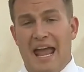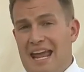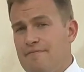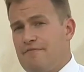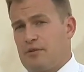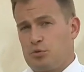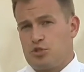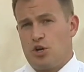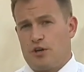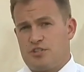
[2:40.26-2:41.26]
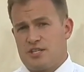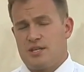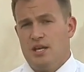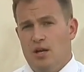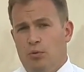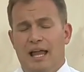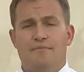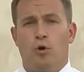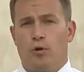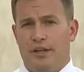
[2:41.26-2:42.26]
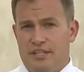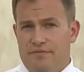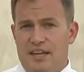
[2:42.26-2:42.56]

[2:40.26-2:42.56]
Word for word: and federal charges. We'll have more on the